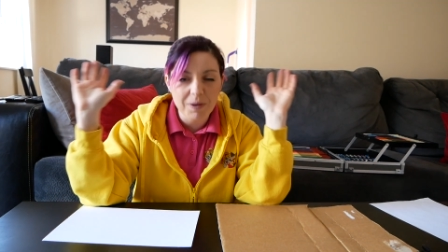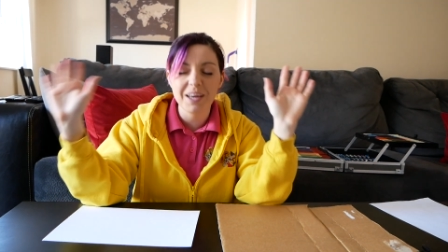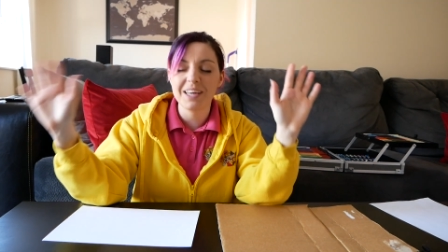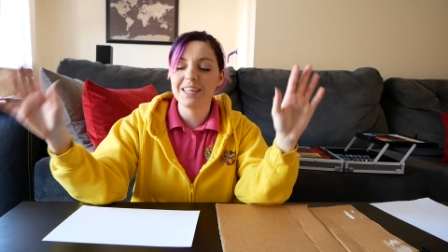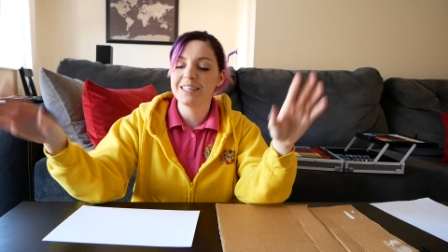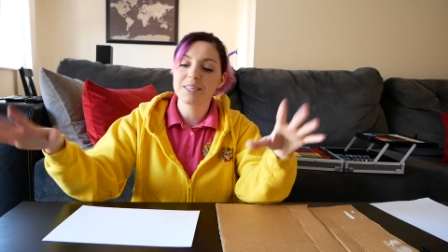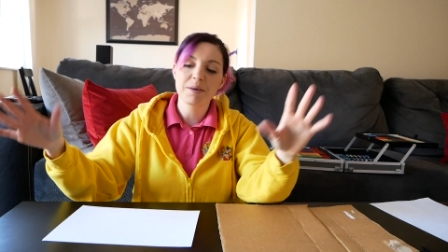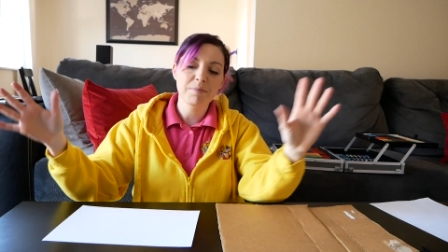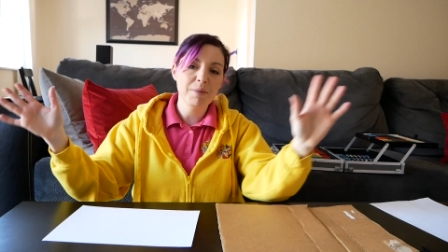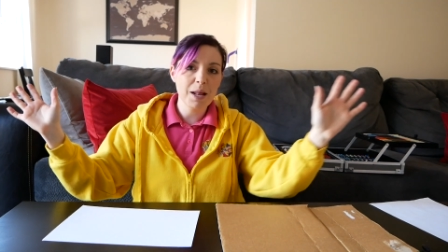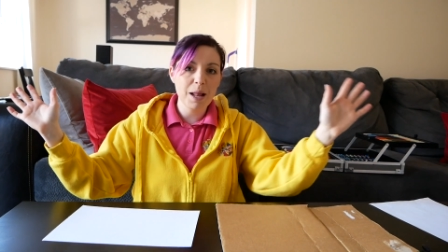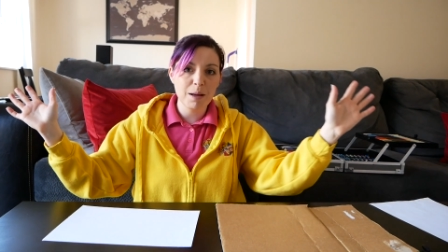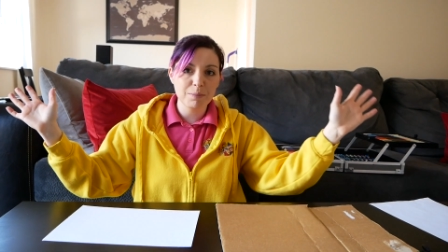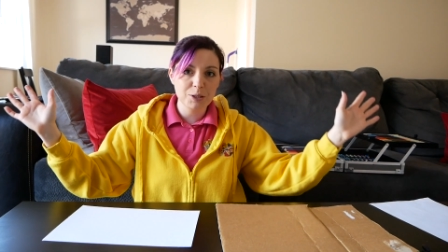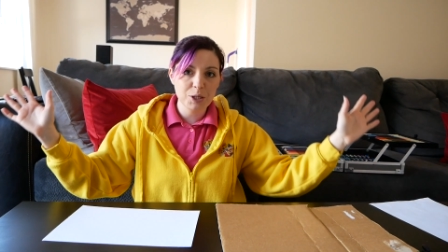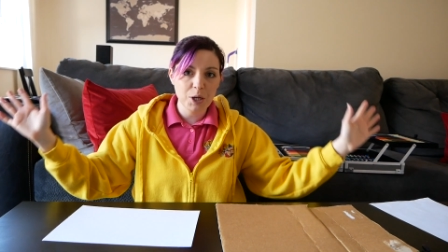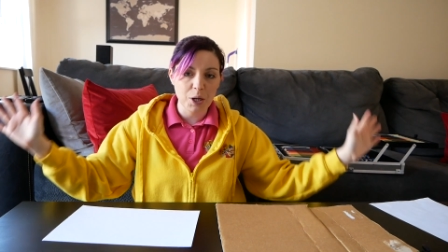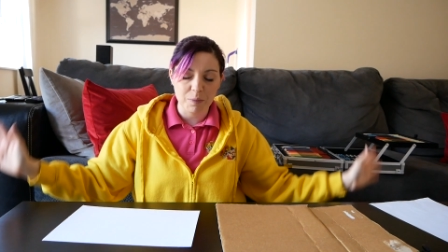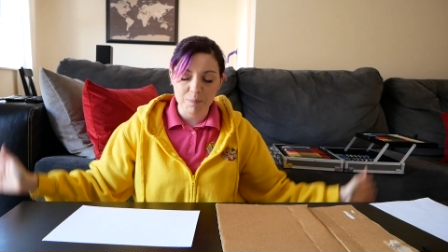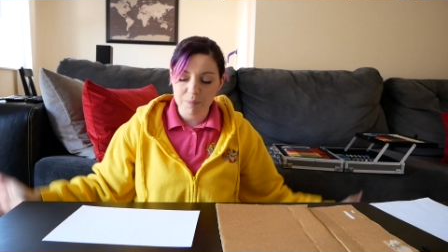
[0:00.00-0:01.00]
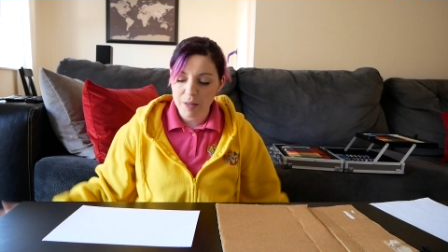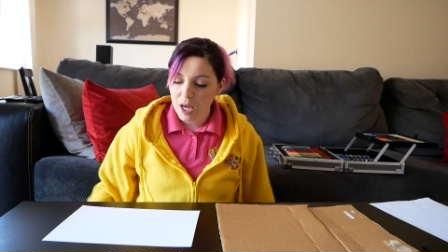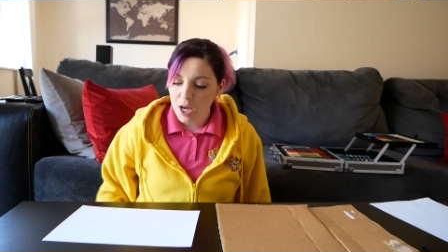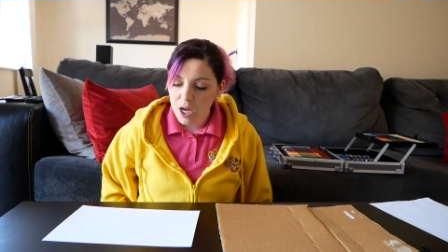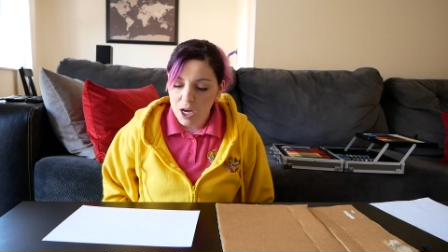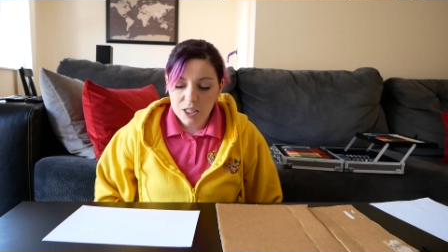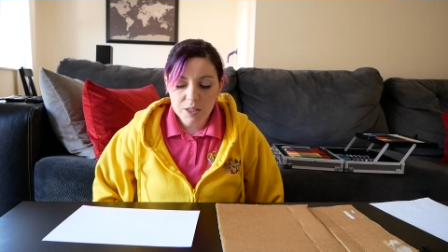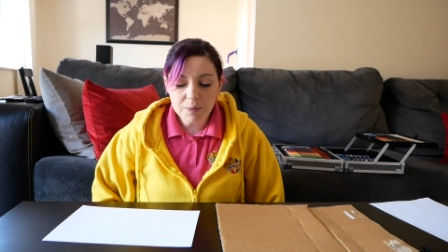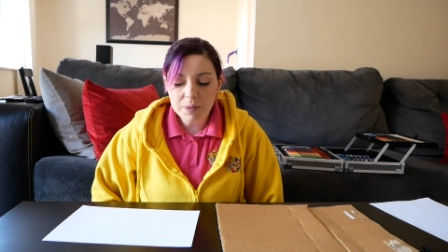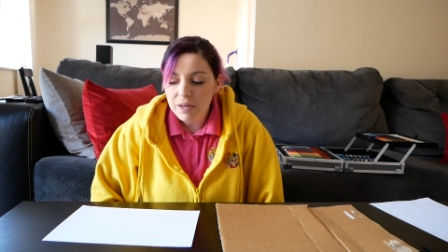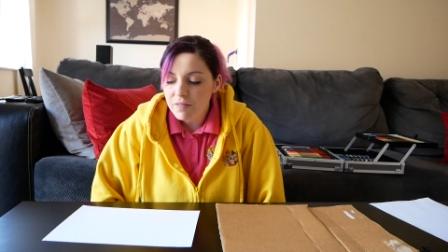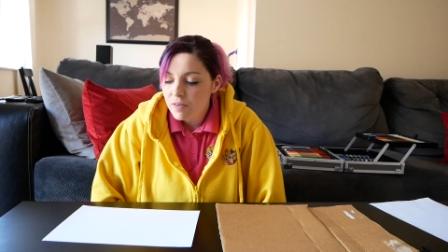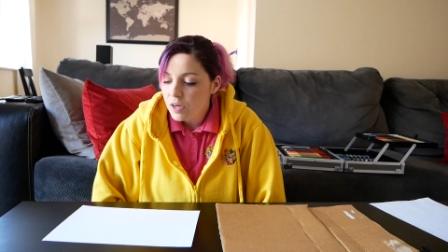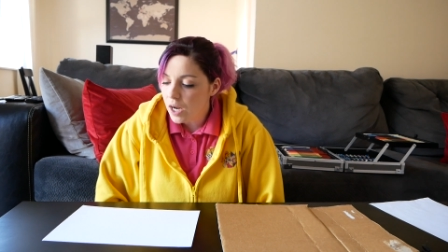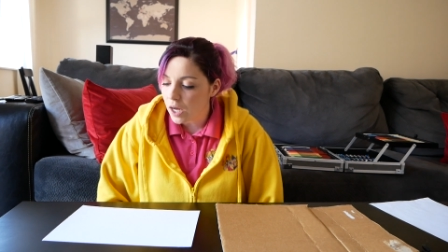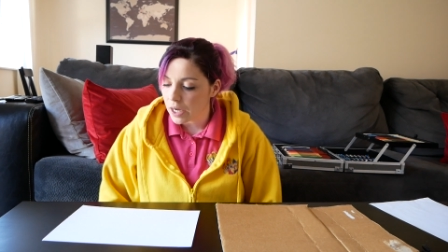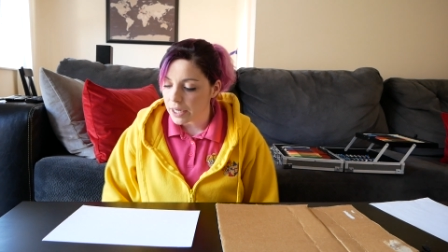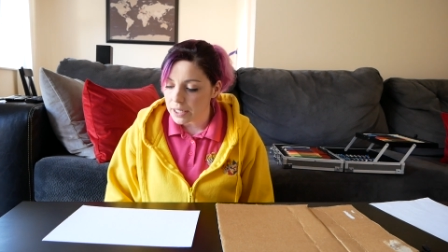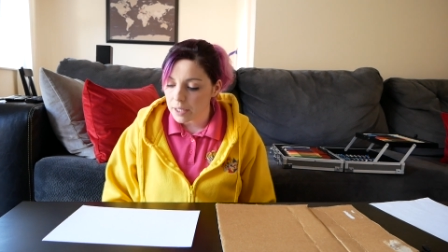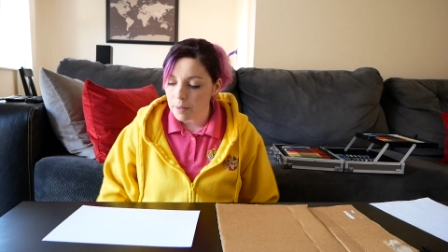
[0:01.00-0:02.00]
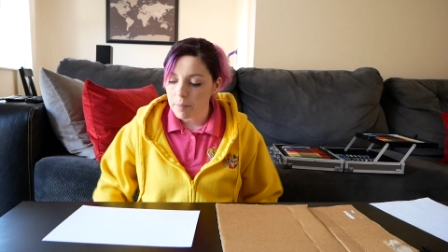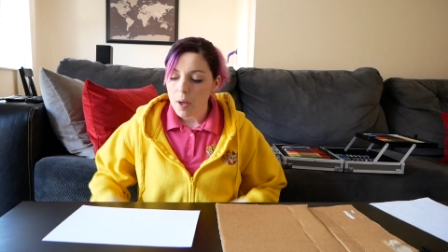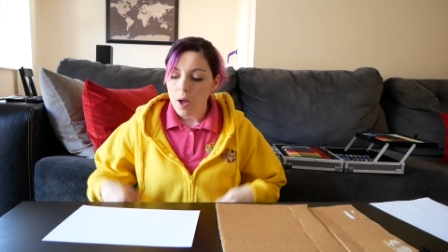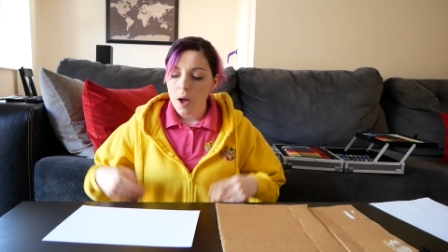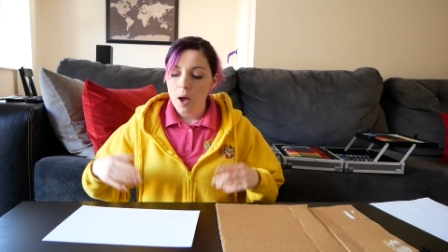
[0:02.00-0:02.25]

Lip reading: It's completely up to you. Do whatever you like.